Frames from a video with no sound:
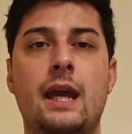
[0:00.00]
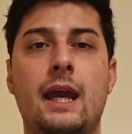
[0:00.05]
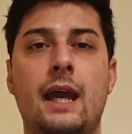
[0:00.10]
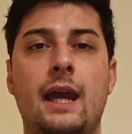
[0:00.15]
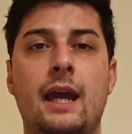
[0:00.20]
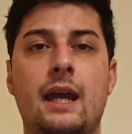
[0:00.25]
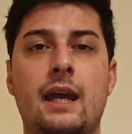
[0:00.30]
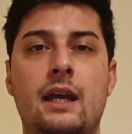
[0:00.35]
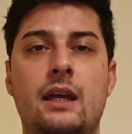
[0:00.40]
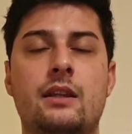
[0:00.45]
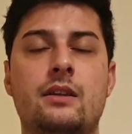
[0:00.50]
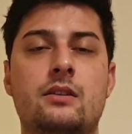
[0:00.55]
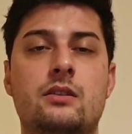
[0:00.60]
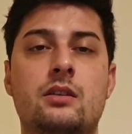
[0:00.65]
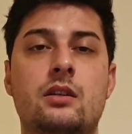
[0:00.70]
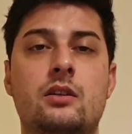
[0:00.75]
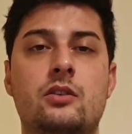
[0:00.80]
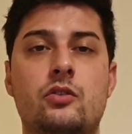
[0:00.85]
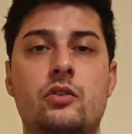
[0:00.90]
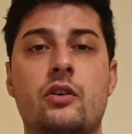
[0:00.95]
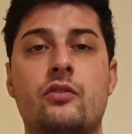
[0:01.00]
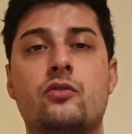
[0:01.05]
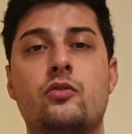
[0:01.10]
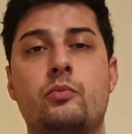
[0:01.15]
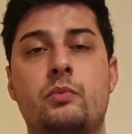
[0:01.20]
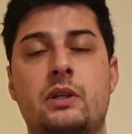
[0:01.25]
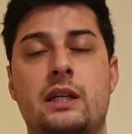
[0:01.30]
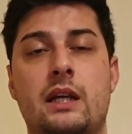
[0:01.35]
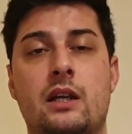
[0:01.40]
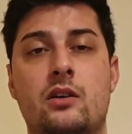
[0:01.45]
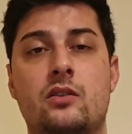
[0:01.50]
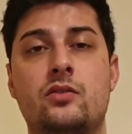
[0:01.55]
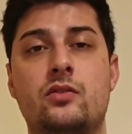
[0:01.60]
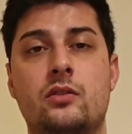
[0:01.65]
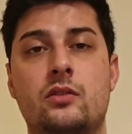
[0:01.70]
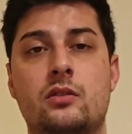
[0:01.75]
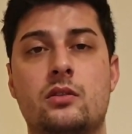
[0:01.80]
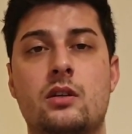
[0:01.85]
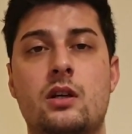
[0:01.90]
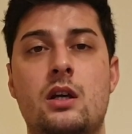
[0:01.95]
and you have to be
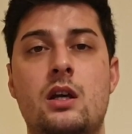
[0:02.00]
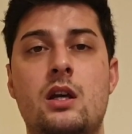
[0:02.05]
careful